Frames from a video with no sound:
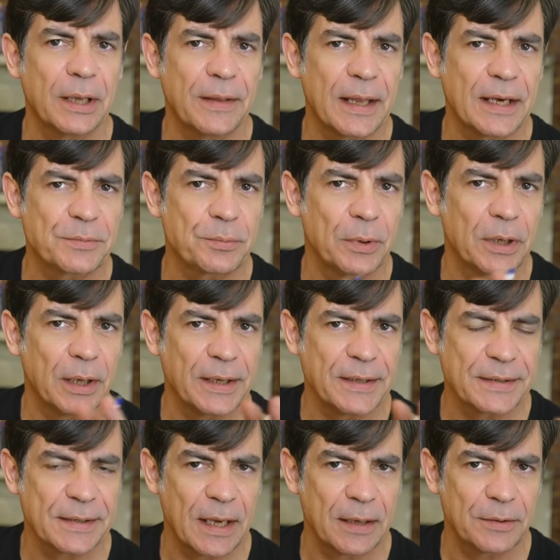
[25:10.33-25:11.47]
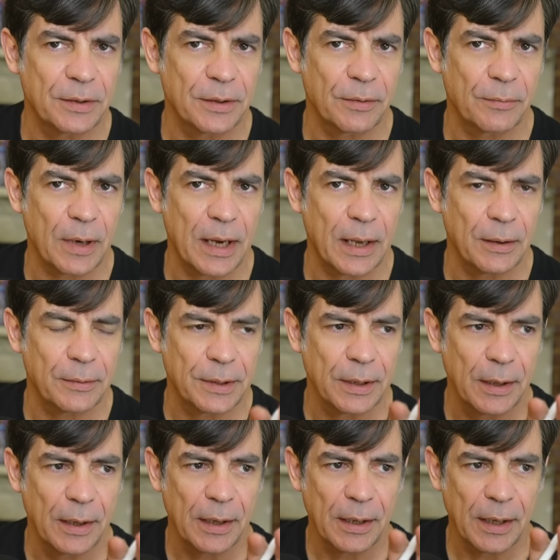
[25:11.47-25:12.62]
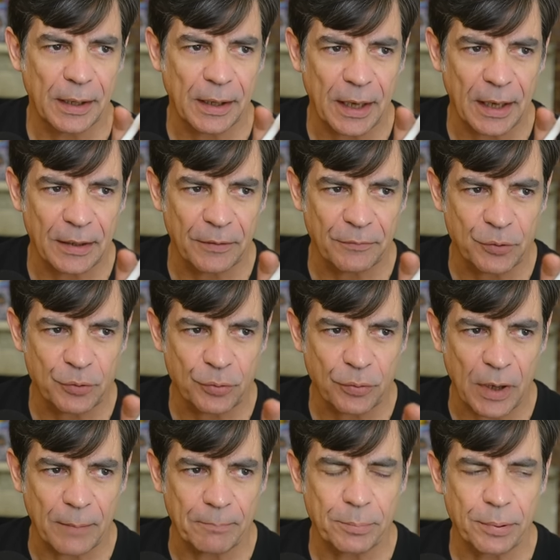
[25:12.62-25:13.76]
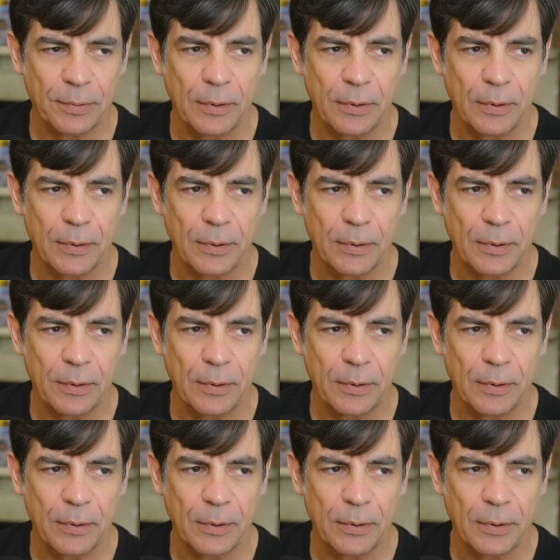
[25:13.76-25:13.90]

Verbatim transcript: that is really centered around a kind of Trump